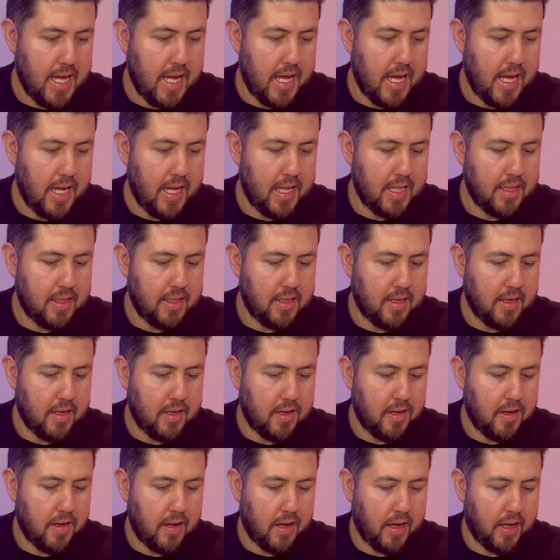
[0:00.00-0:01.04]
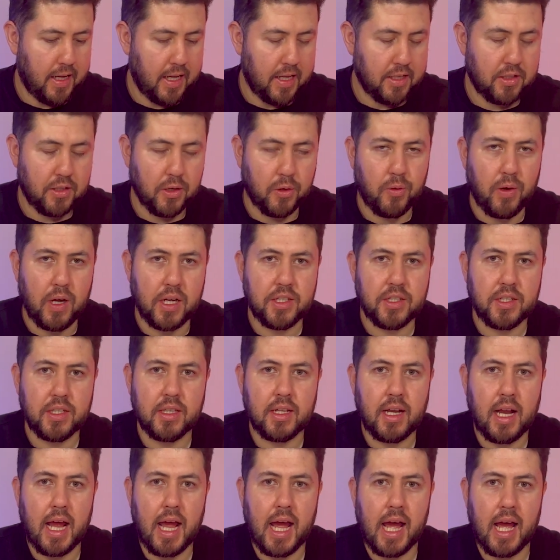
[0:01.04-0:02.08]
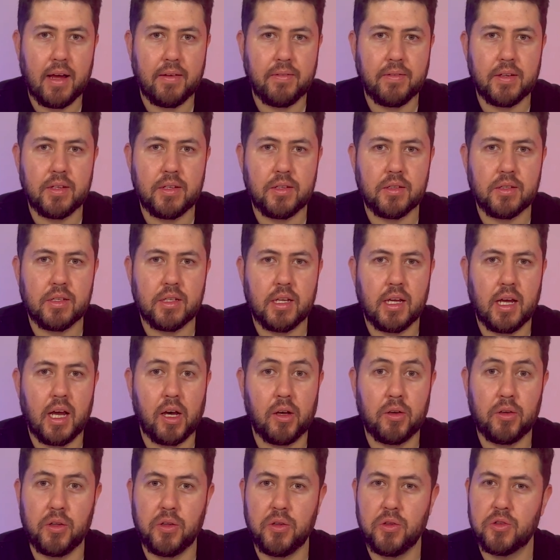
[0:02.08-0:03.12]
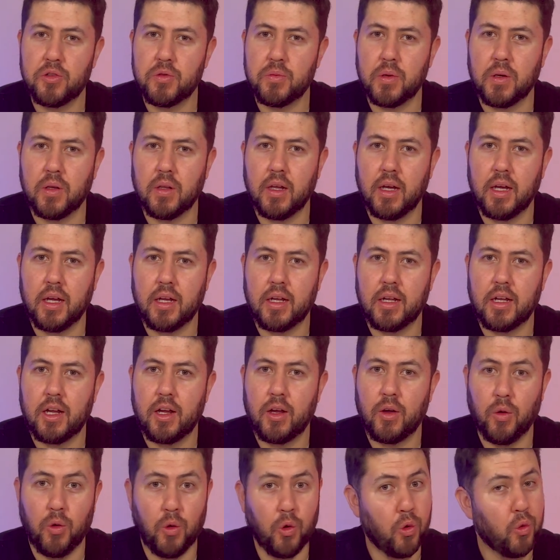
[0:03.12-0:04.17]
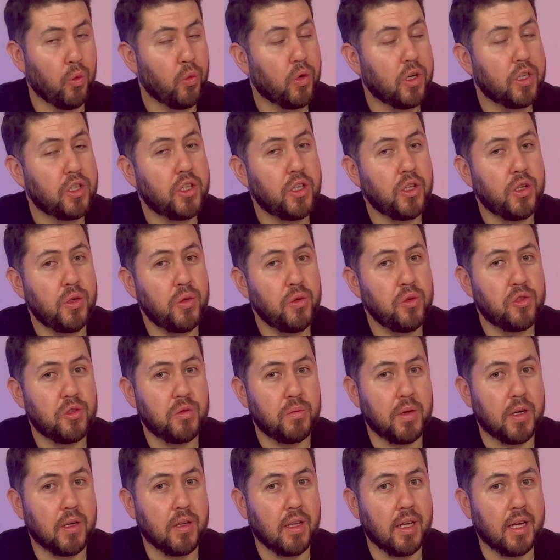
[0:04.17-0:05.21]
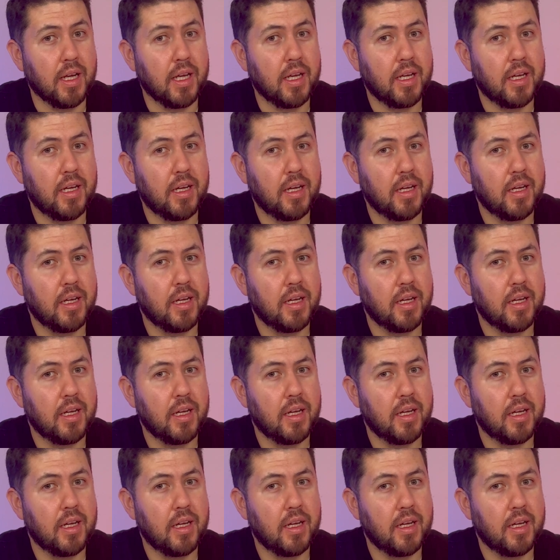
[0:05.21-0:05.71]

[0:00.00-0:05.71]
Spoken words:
And I guess the question that I have is, how do you smell like? Or what do you smell like?